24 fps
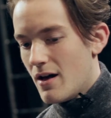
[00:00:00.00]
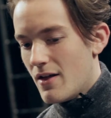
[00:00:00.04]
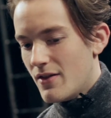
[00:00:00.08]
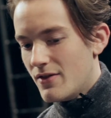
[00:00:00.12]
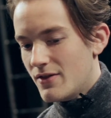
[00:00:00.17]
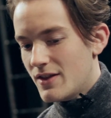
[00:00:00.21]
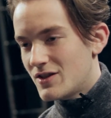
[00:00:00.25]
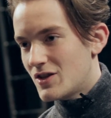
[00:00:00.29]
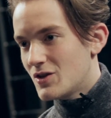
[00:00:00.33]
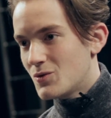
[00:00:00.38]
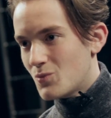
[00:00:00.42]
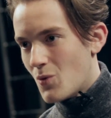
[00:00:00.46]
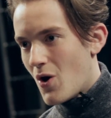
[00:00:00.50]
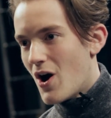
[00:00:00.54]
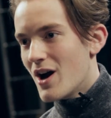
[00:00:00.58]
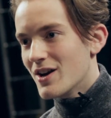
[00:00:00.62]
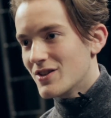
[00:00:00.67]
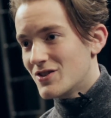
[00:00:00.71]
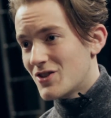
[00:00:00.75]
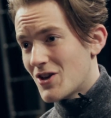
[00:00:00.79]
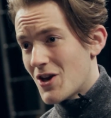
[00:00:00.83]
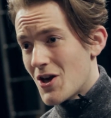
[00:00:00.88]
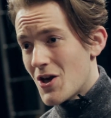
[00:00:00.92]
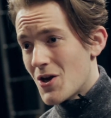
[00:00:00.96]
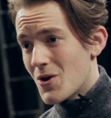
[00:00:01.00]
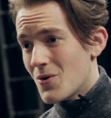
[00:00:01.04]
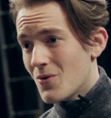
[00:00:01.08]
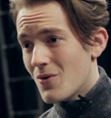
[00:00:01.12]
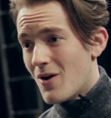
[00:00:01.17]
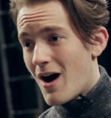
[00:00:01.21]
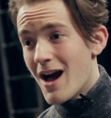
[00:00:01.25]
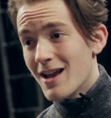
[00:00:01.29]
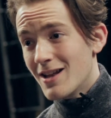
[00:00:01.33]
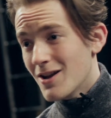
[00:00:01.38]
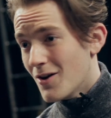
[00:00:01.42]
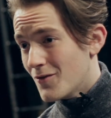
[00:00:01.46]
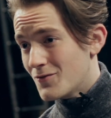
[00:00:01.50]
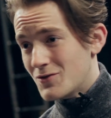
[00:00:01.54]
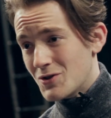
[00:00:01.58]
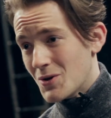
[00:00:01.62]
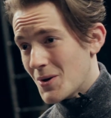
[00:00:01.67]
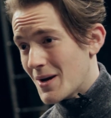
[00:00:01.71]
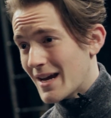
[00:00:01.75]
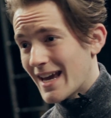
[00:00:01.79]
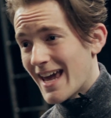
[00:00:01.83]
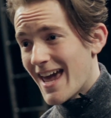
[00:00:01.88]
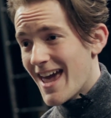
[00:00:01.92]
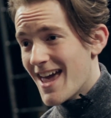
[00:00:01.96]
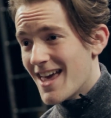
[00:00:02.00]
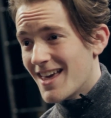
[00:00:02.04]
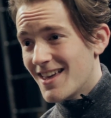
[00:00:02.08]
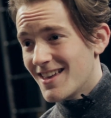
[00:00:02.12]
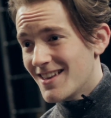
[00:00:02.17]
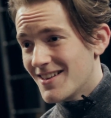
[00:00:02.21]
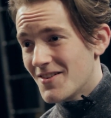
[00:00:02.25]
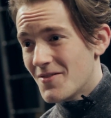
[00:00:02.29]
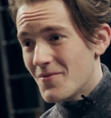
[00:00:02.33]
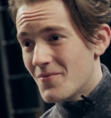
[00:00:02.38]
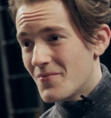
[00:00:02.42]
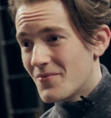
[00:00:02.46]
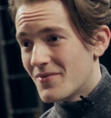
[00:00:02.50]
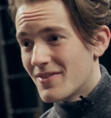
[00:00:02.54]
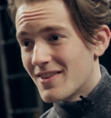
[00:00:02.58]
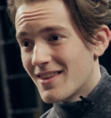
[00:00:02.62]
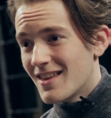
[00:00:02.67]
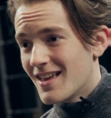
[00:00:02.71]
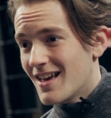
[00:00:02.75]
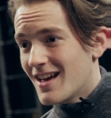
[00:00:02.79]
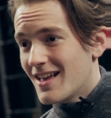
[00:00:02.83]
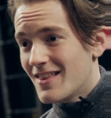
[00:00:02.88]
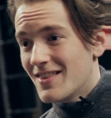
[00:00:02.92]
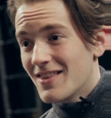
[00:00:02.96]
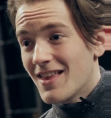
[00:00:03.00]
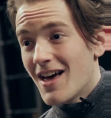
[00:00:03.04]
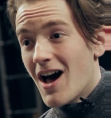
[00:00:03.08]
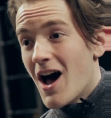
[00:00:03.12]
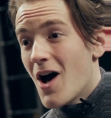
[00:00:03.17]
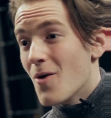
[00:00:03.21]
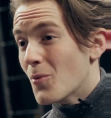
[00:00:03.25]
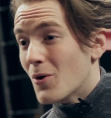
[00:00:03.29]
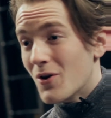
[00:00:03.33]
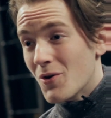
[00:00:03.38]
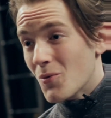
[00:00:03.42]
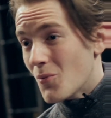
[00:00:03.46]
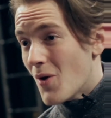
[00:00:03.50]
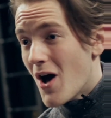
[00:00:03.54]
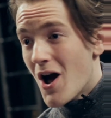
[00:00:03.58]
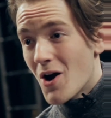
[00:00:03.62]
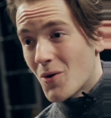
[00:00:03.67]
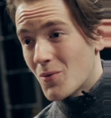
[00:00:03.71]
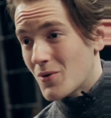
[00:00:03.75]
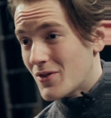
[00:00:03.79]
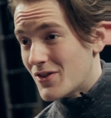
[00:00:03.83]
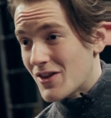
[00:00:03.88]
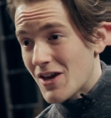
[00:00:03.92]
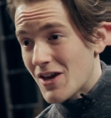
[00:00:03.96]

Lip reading: this is what I do. I love doing it. I want to work with